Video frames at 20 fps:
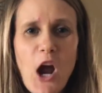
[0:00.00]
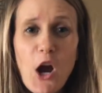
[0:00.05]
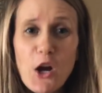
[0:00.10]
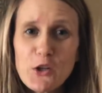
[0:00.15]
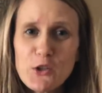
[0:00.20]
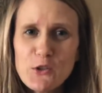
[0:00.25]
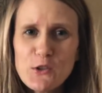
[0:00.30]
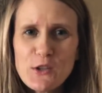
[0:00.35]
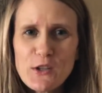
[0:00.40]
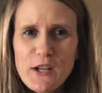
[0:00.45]
Are
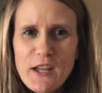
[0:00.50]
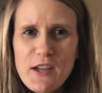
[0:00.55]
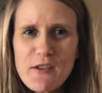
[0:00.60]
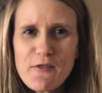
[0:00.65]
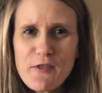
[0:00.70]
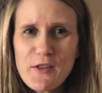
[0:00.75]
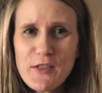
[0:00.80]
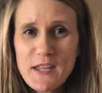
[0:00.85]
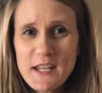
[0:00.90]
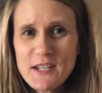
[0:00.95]
you looking
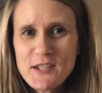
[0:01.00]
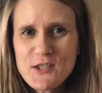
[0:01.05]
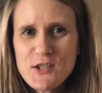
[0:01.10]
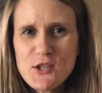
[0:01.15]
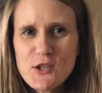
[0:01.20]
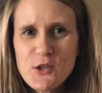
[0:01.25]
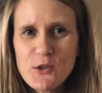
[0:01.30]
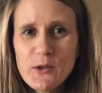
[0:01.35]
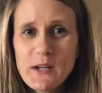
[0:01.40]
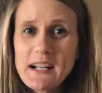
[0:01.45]
for things to
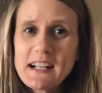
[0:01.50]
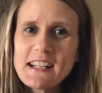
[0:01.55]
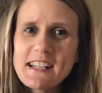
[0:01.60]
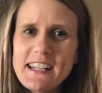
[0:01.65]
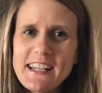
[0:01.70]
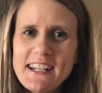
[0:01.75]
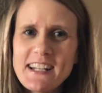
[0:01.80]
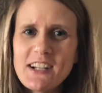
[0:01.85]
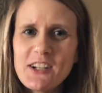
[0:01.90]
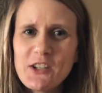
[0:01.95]
do in
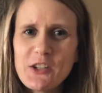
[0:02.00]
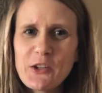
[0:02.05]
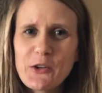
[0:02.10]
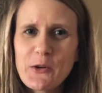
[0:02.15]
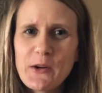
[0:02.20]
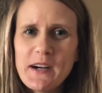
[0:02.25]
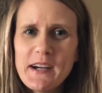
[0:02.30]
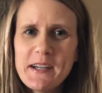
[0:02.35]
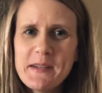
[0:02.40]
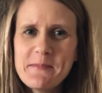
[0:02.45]
Galena,
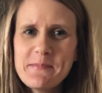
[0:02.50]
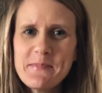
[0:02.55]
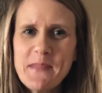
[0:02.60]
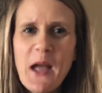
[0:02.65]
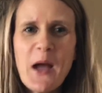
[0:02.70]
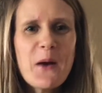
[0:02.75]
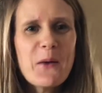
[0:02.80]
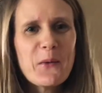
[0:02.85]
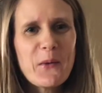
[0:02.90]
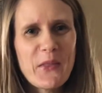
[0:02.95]
Illinois?
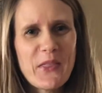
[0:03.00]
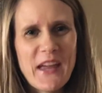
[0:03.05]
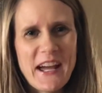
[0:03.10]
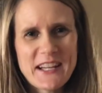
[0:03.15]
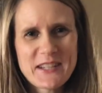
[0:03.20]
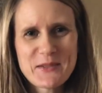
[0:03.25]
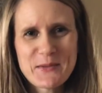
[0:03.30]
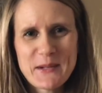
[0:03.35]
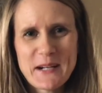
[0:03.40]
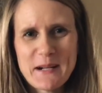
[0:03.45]
Well,
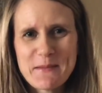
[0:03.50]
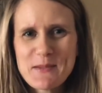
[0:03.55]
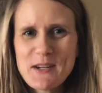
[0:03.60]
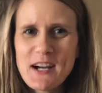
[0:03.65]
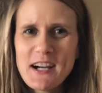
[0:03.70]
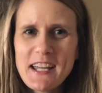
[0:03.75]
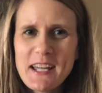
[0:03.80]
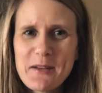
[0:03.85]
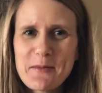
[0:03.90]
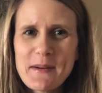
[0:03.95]
that's what I'm
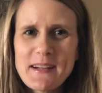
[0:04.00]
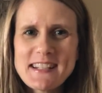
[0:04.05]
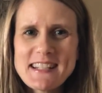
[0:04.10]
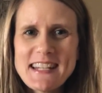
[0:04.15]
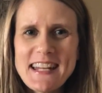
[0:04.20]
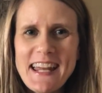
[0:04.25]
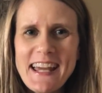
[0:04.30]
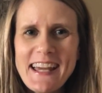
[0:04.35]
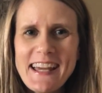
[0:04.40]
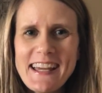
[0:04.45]
talking about
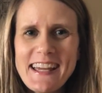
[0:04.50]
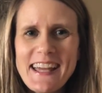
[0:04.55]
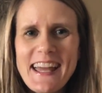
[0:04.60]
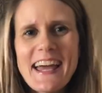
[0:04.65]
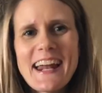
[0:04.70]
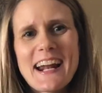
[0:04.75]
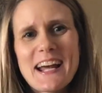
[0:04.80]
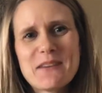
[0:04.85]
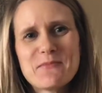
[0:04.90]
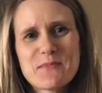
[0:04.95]
today,
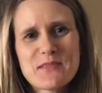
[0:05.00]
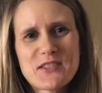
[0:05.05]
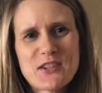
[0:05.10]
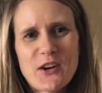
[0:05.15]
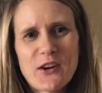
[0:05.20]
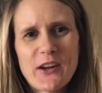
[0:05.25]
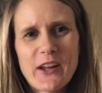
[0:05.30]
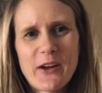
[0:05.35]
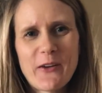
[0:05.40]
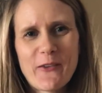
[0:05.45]
and I'm
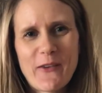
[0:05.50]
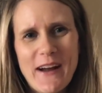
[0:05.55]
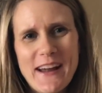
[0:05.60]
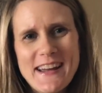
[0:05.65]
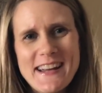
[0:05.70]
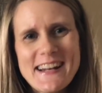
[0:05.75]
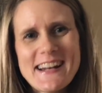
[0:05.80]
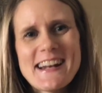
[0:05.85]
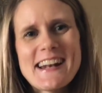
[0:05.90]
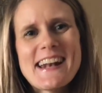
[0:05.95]
starting
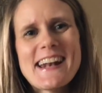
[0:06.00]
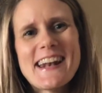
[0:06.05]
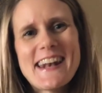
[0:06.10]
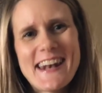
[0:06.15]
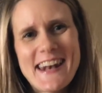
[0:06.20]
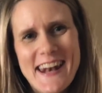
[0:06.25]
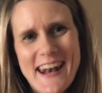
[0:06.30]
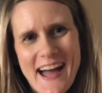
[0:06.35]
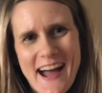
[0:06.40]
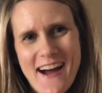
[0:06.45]
right
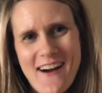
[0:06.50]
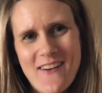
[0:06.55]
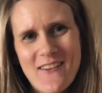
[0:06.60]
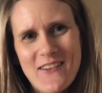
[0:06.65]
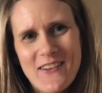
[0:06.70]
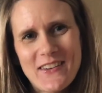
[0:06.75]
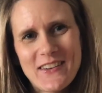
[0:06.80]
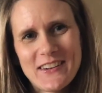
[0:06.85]
now.